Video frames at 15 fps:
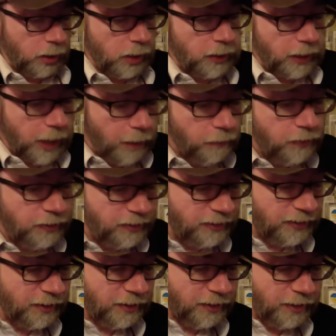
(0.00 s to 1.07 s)
and then
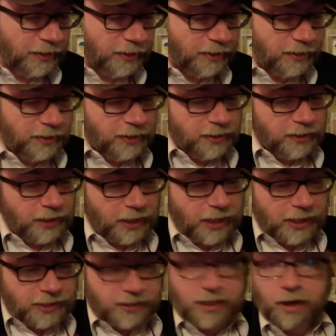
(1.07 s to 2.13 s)
everything that I
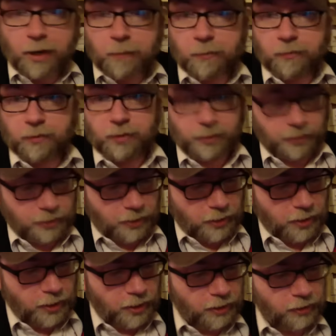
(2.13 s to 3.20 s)
had set up
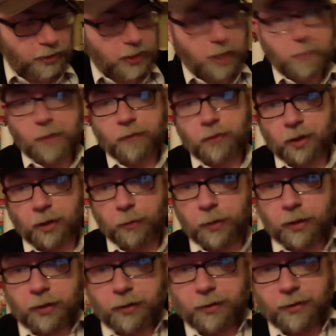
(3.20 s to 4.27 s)
came after
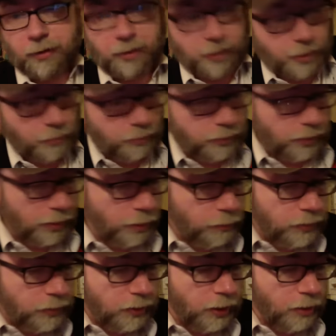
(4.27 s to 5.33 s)
Halloween. It was
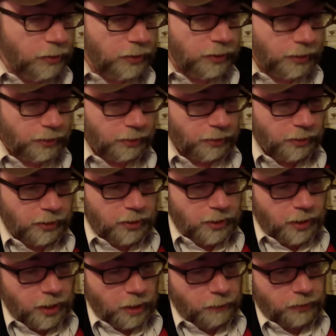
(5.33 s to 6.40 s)
hilarious actually.
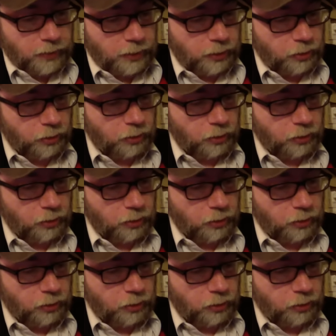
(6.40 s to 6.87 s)
I was like gonna